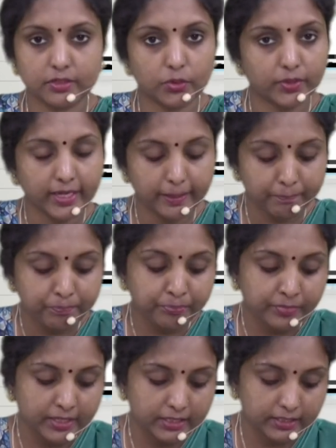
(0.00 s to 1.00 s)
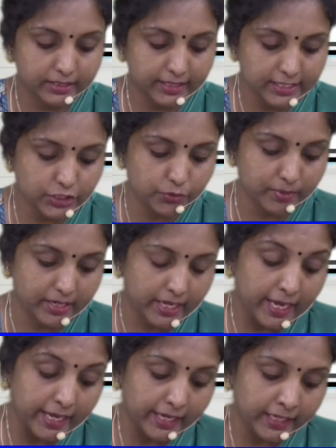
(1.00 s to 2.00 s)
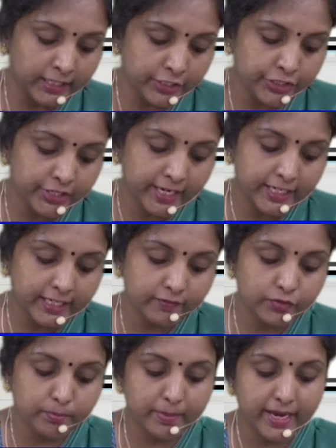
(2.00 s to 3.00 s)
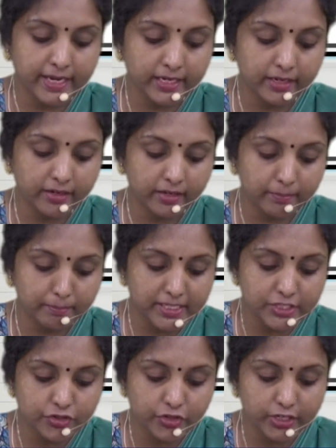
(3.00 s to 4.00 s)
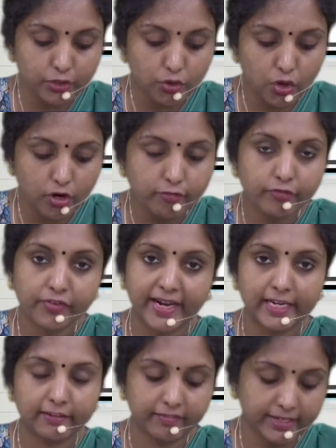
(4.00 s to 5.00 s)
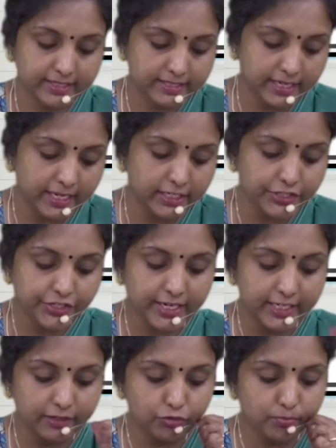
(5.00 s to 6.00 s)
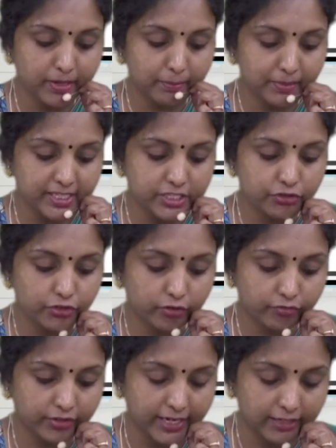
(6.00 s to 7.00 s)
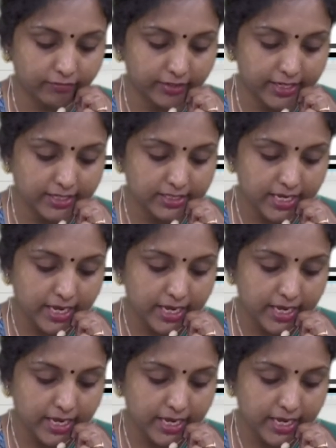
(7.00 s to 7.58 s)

Okay. The next one, initiatives by Ministry of Railways. Initiatives by Ministry of Railways.